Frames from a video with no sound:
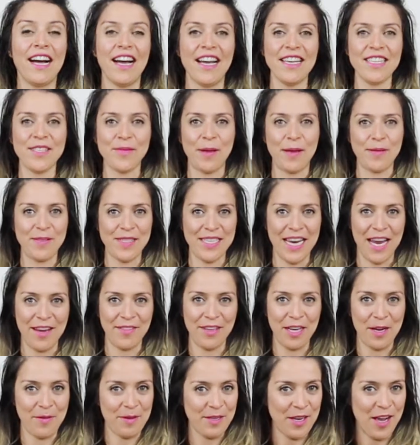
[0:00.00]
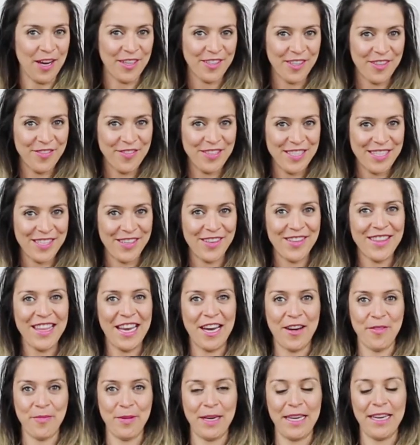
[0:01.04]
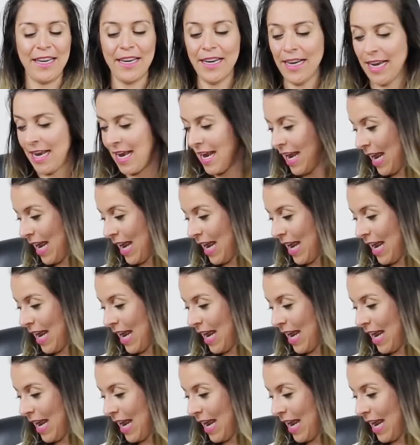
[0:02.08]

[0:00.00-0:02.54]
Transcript: guys, my name is Tammy. I'm a doctor of physical therapy